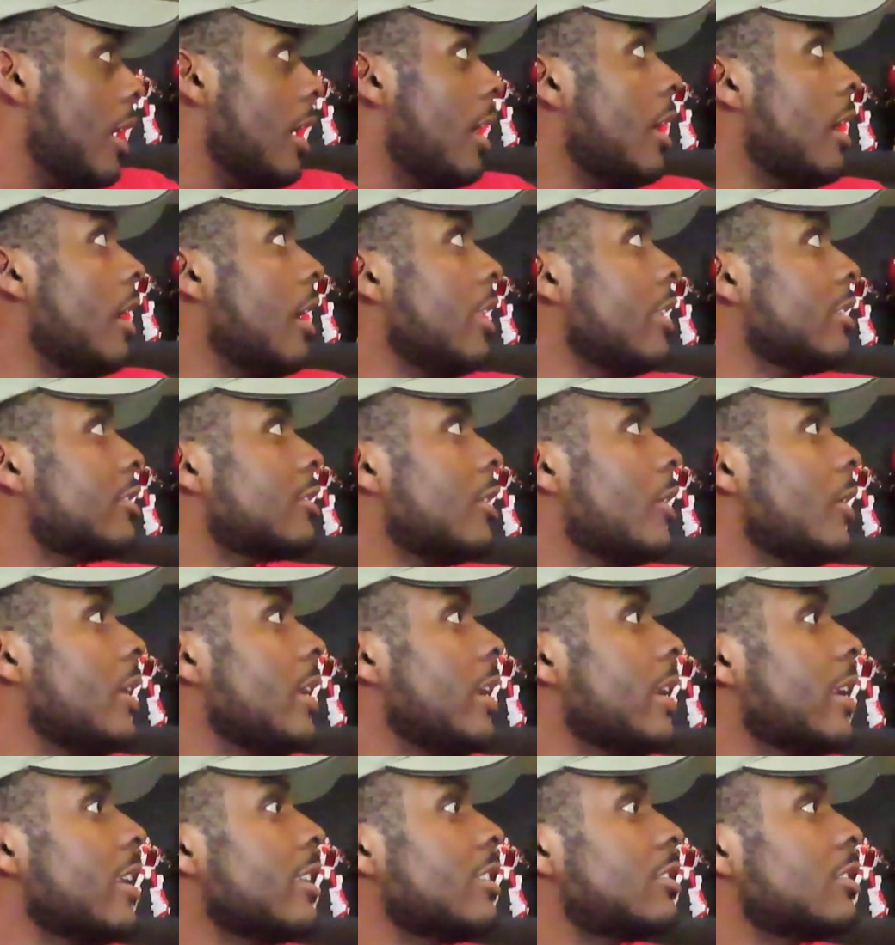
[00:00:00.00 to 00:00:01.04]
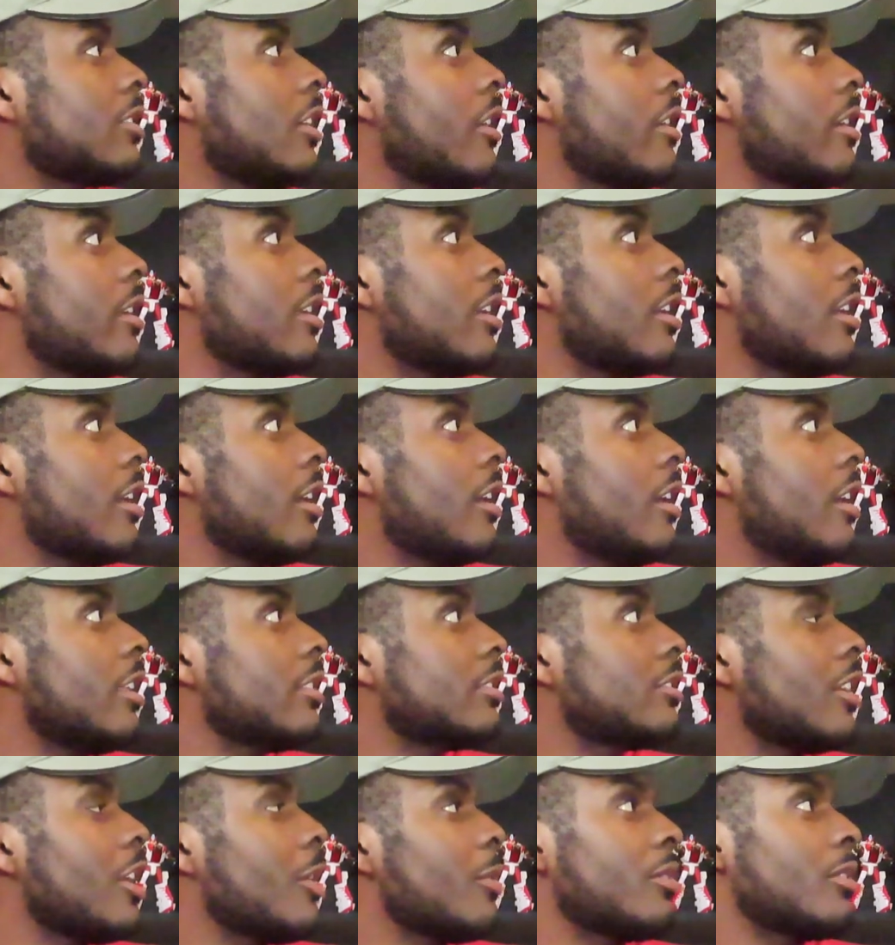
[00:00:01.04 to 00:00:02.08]
Uh, let's go ahead and get started here. Uh,
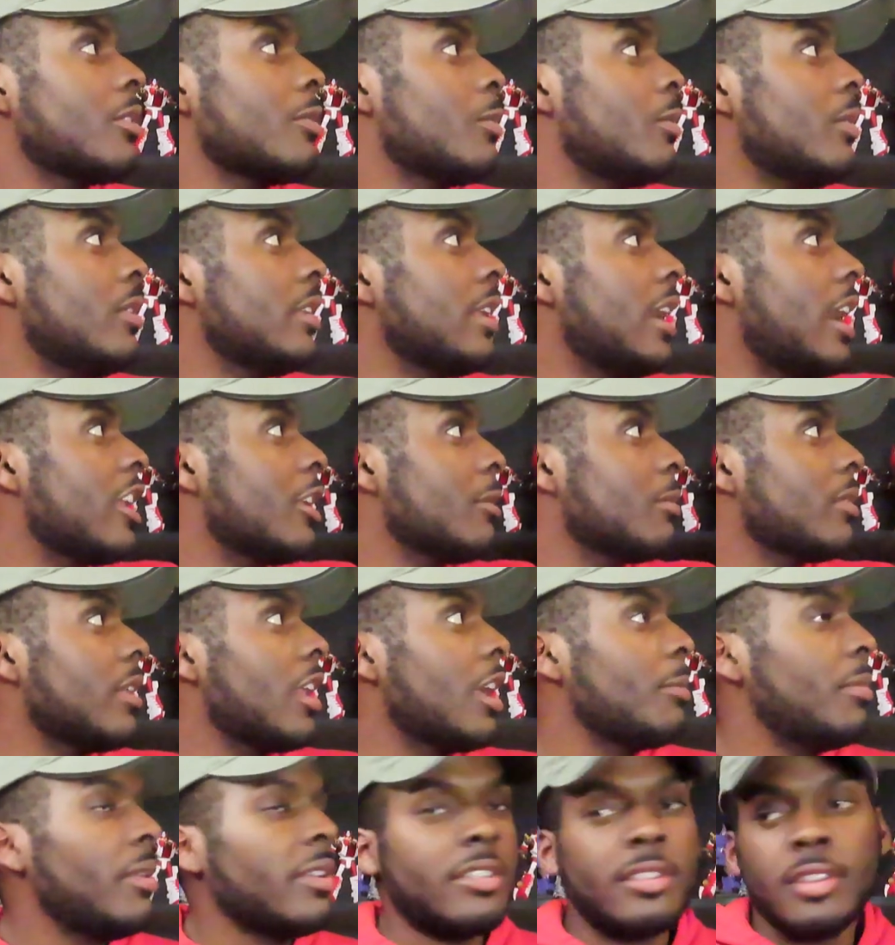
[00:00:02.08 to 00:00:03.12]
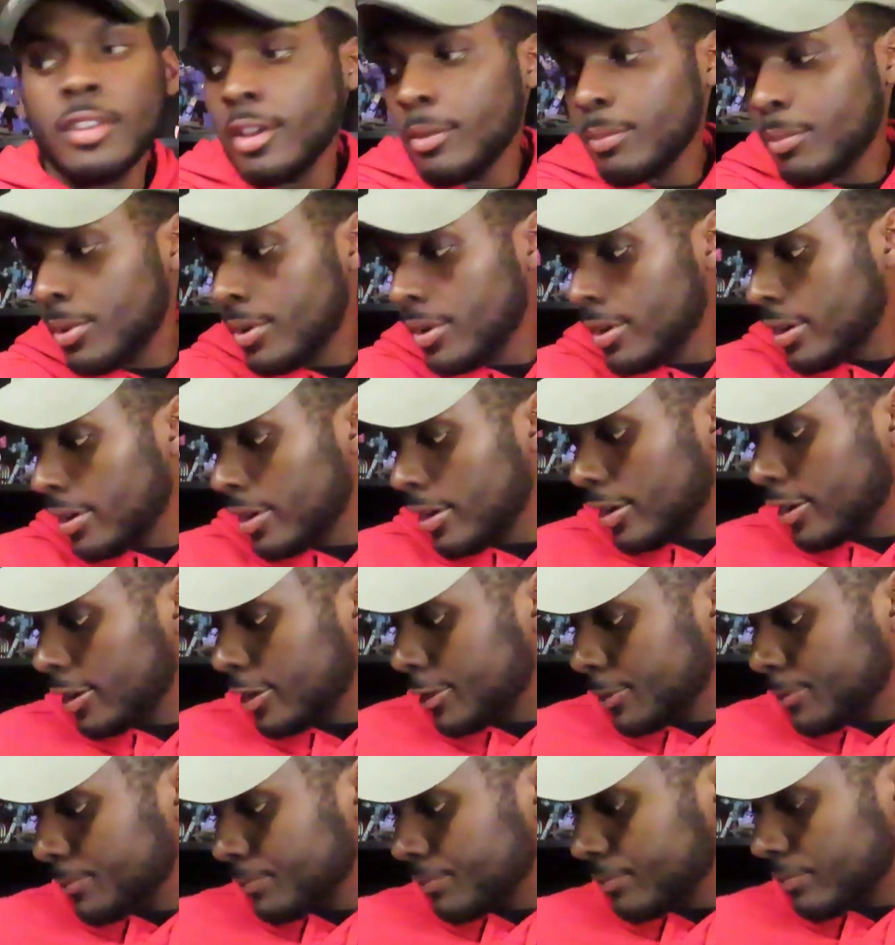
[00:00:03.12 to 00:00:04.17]
start with the one item that I picked up
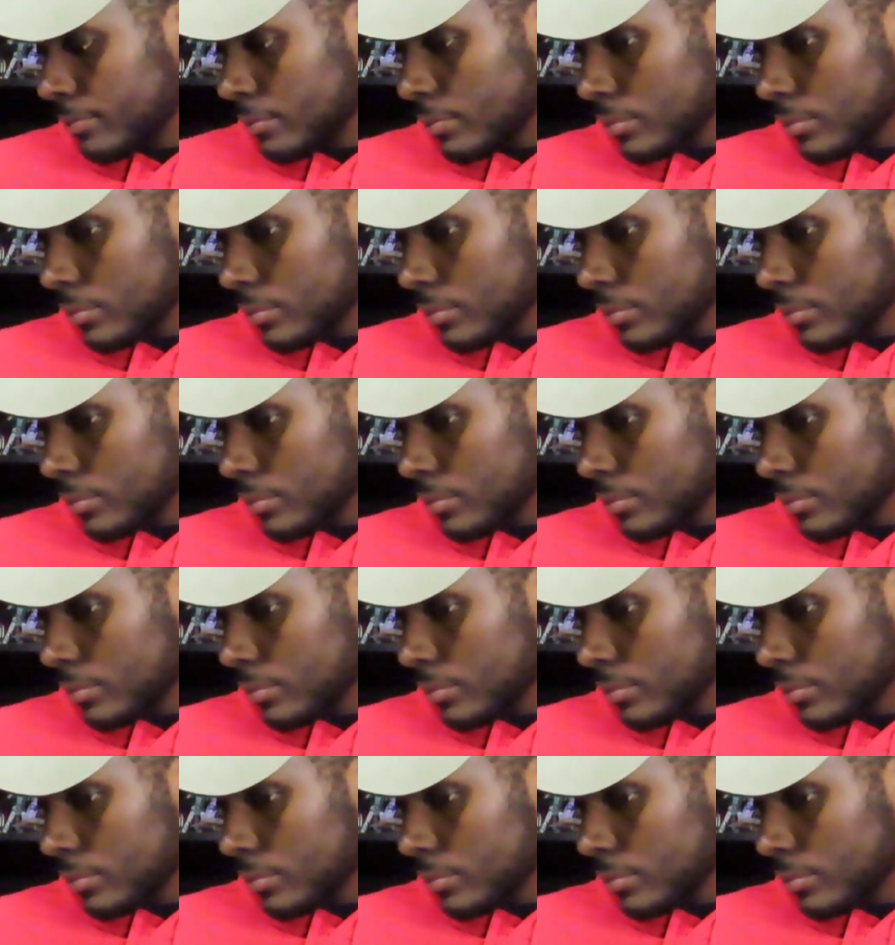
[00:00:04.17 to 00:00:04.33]
um,